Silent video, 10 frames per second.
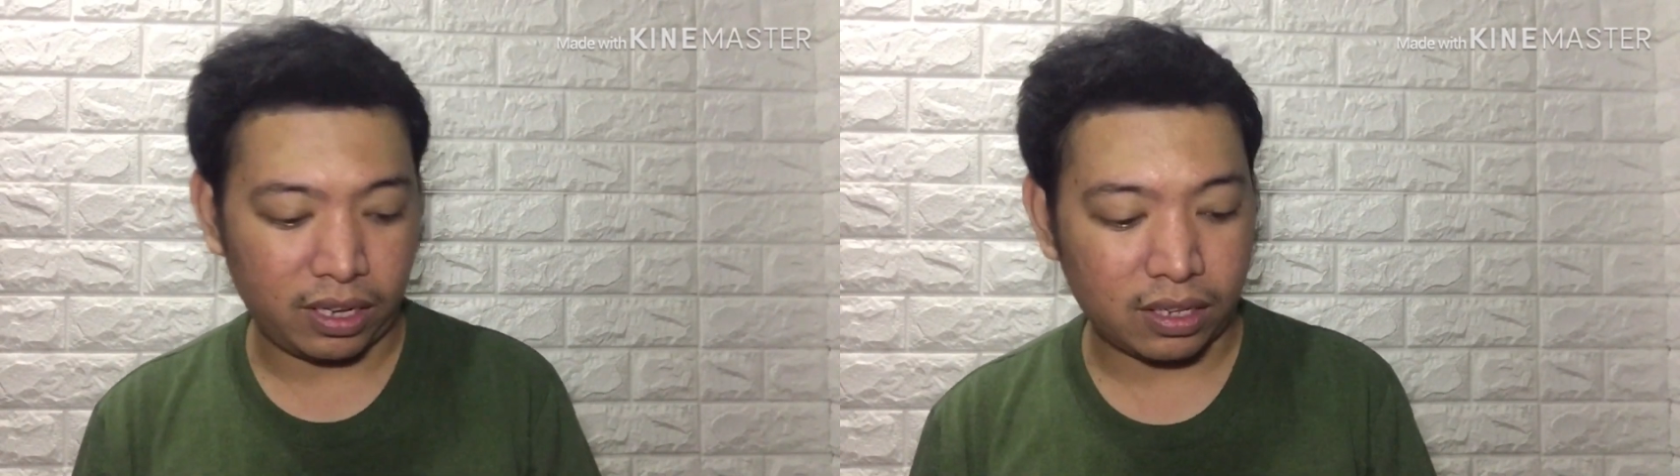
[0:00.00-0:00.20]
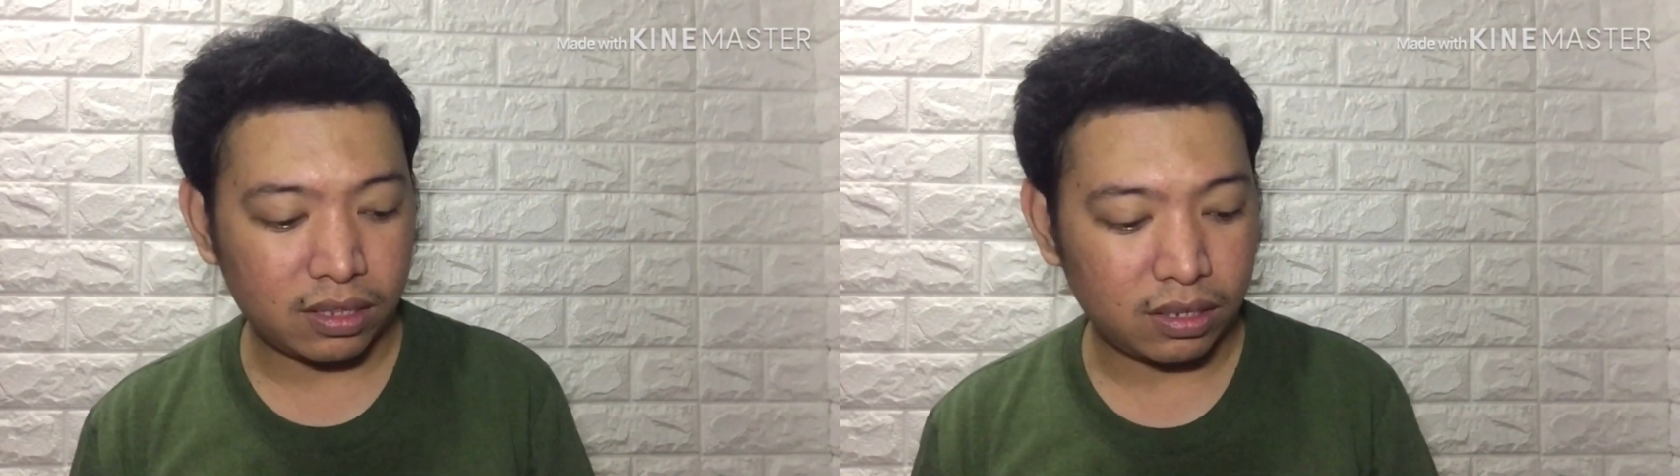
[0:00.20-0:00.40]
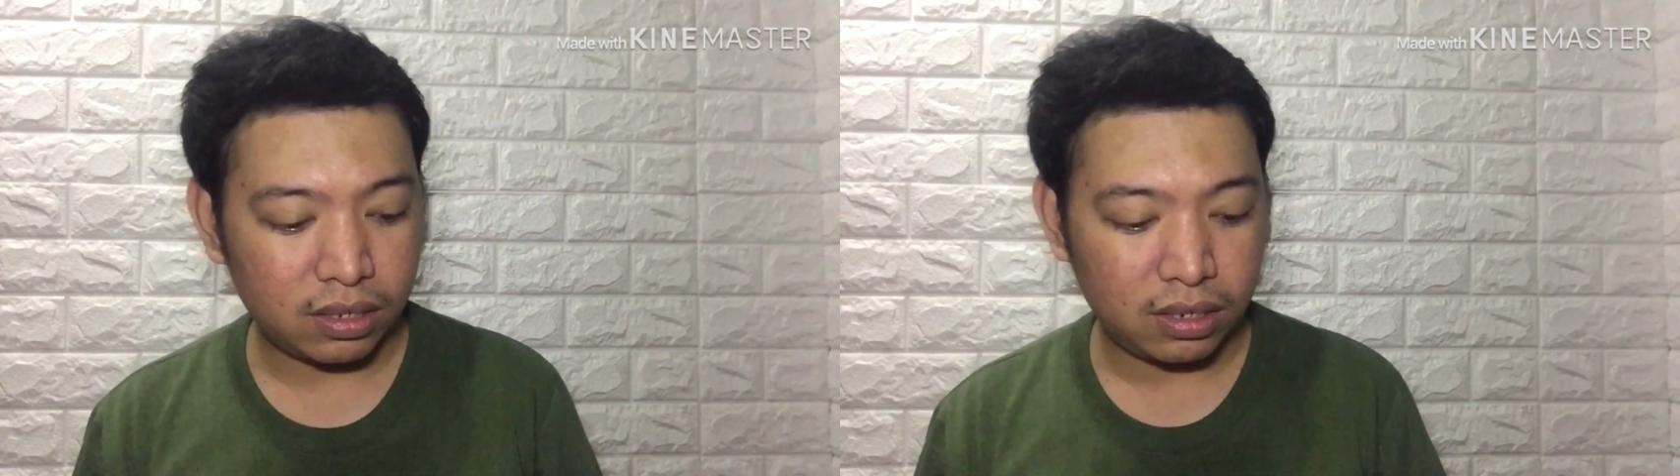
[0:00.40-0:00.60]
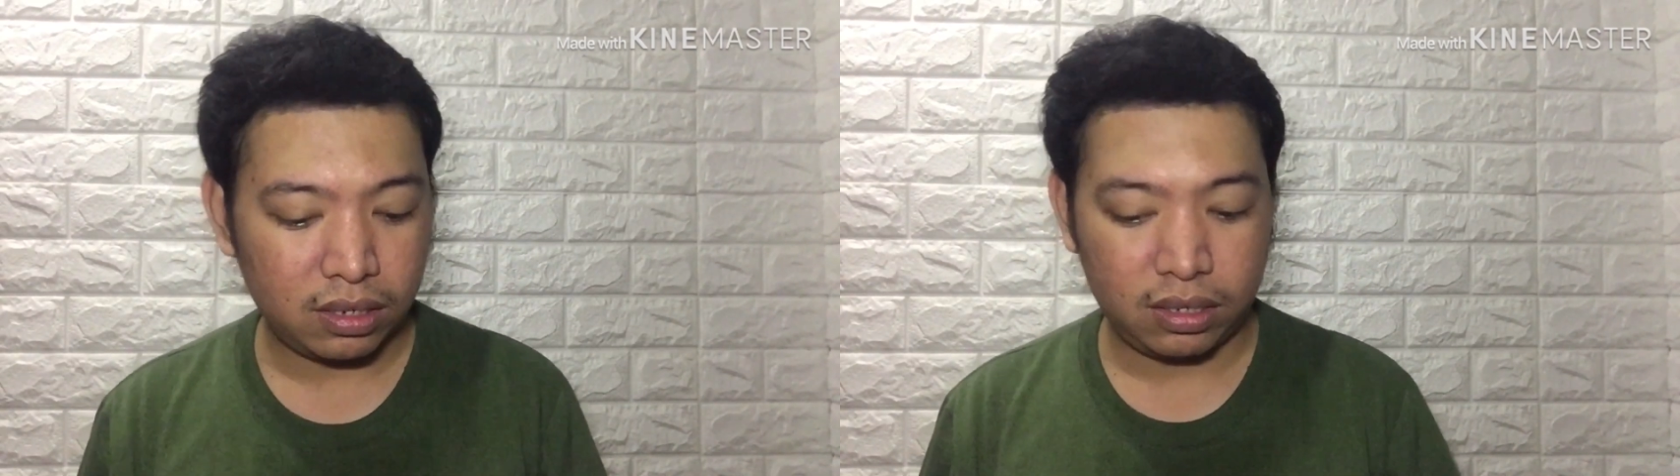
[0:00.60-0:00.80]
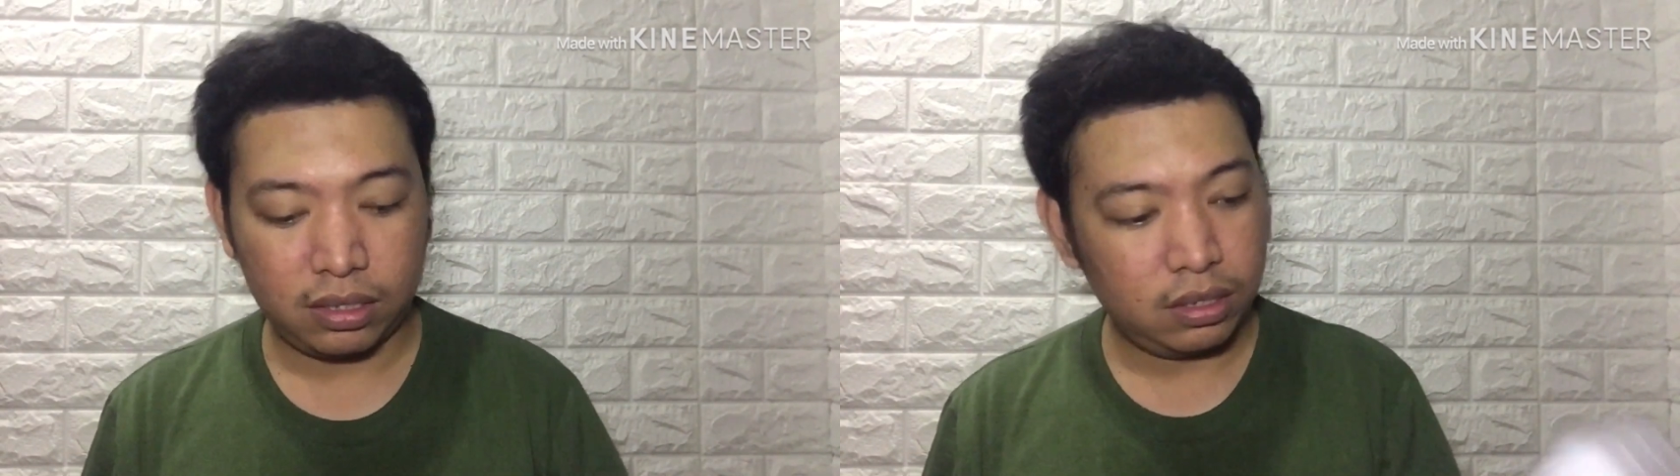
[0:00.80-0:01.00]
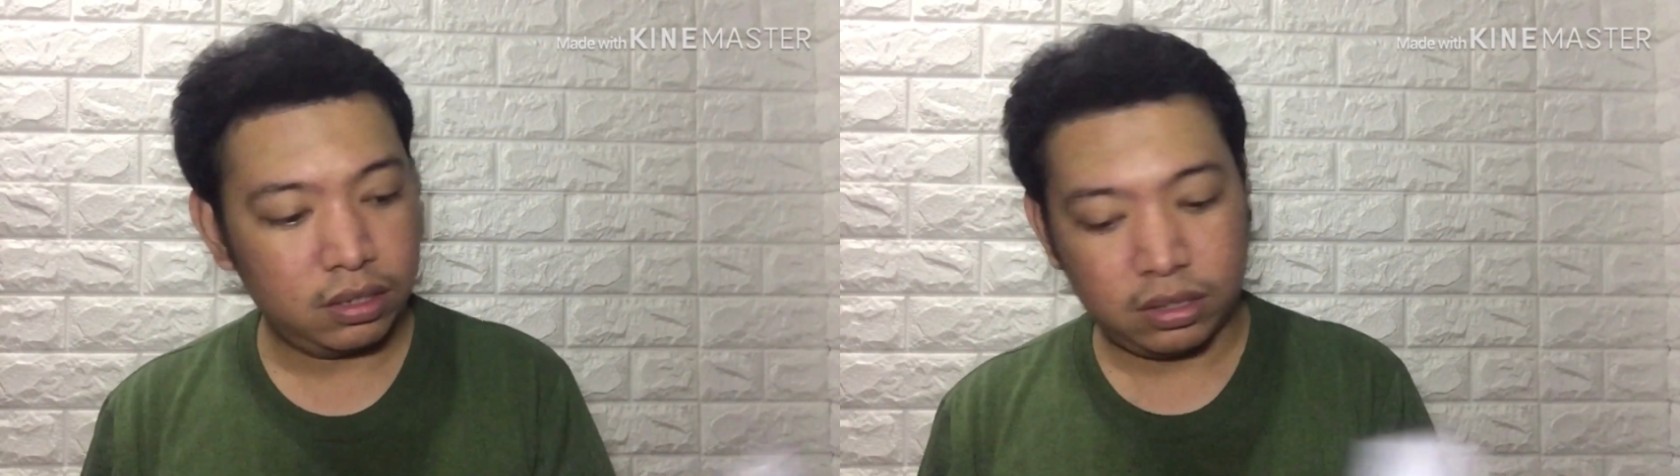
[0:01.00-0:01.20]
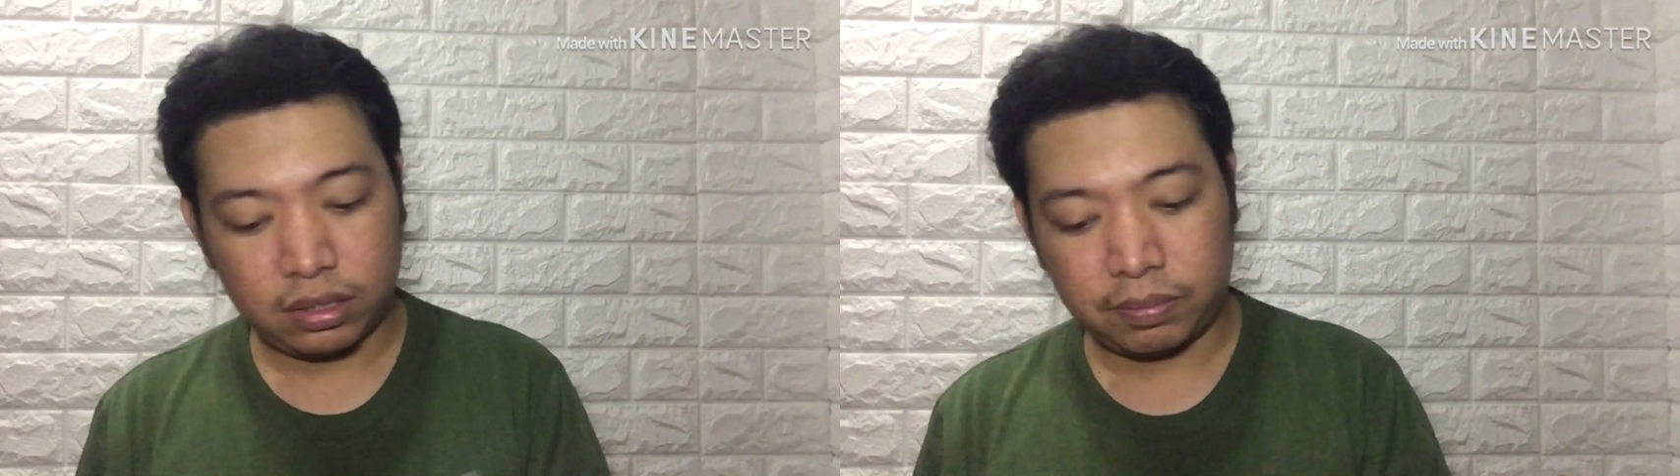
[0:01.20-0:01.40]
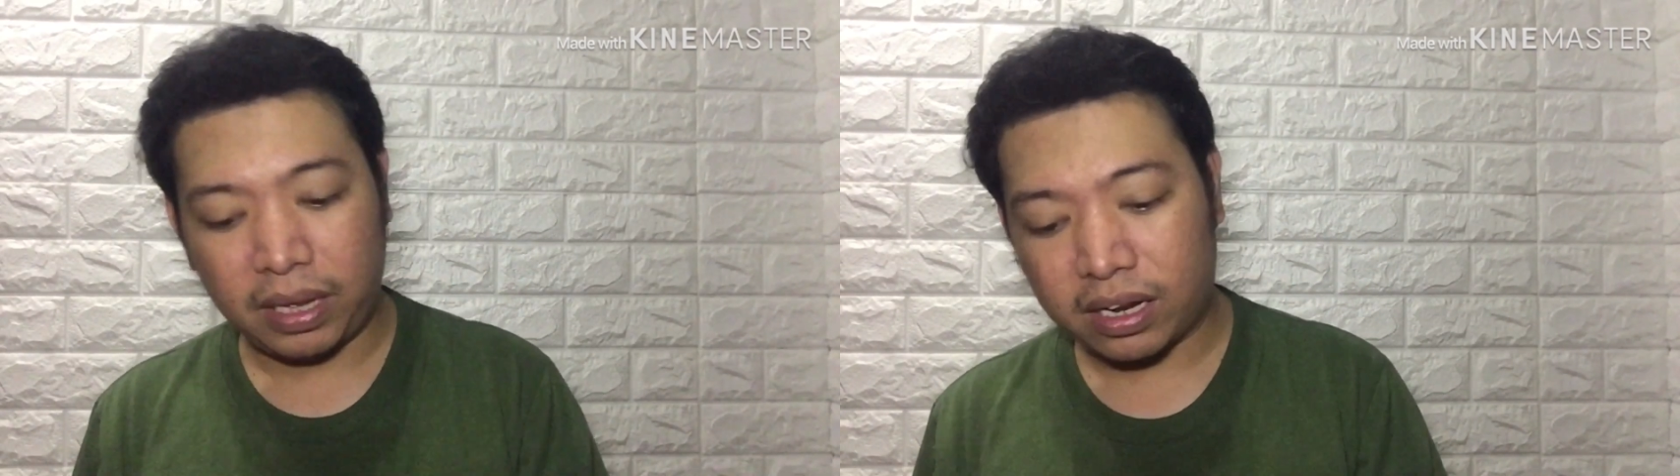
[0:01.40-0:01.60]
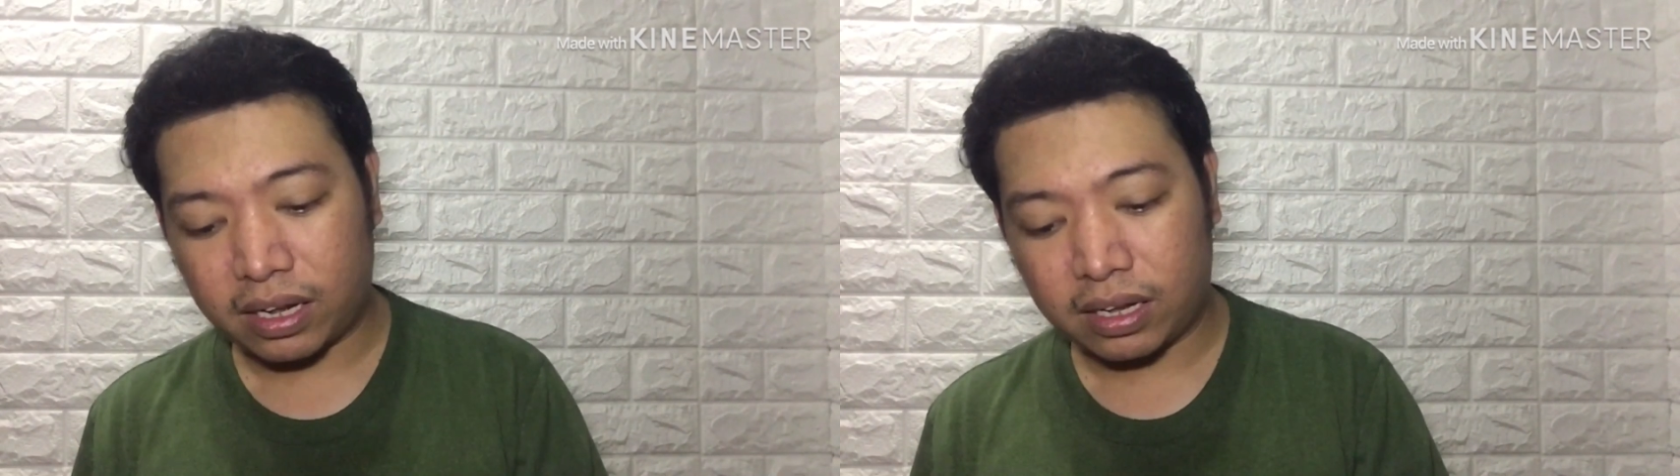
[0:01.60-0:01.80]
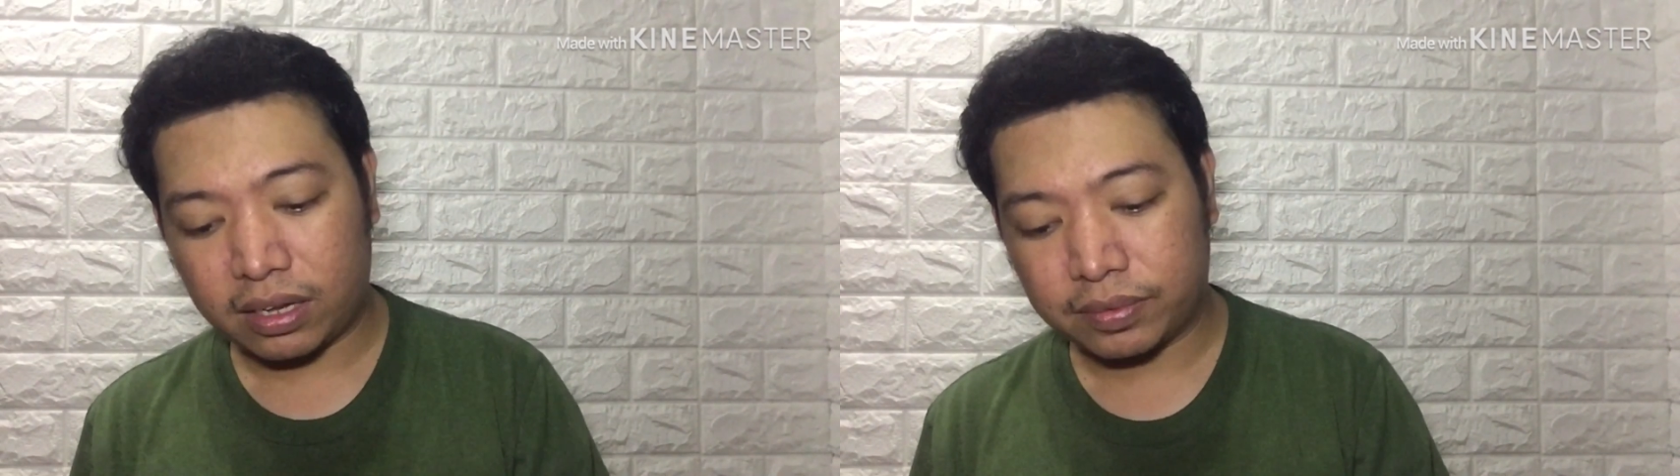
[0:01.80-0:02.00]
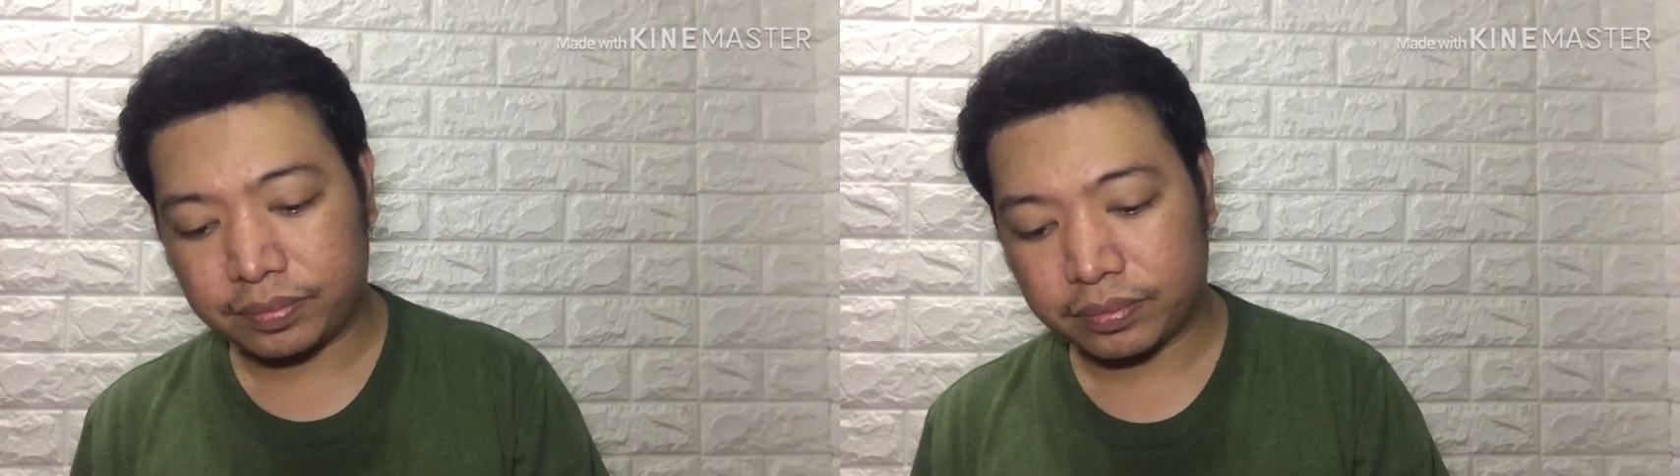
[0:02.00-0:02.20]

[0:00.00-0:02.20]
that. Para